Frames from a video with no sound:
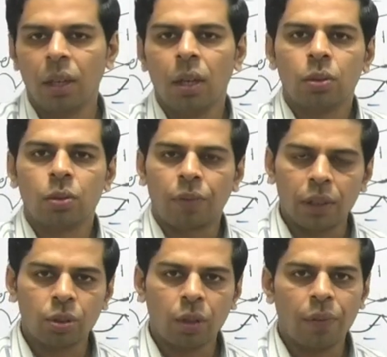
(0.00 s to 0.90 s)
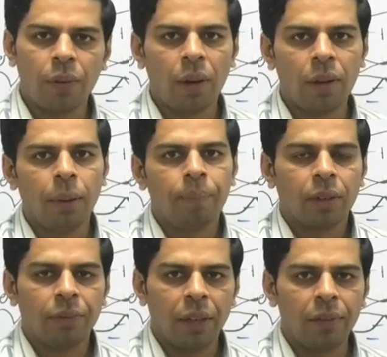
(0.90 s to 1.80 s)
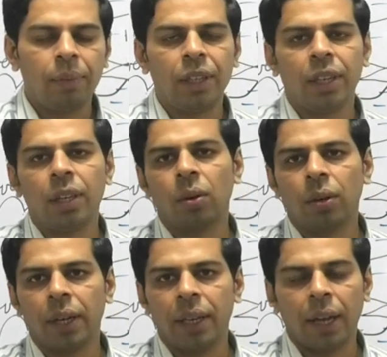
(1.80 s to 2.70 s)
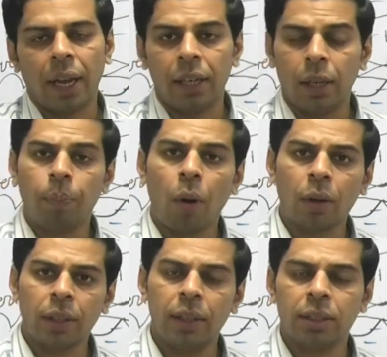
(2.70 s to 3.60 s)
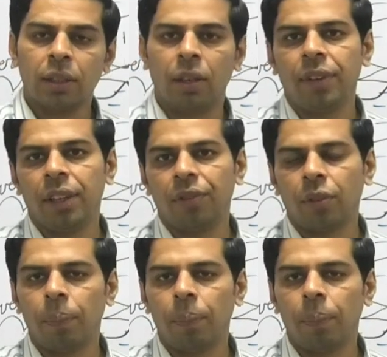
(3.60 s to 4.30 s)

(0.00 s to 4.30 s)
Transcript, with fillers: So first of all, we will be decoding an important discovery from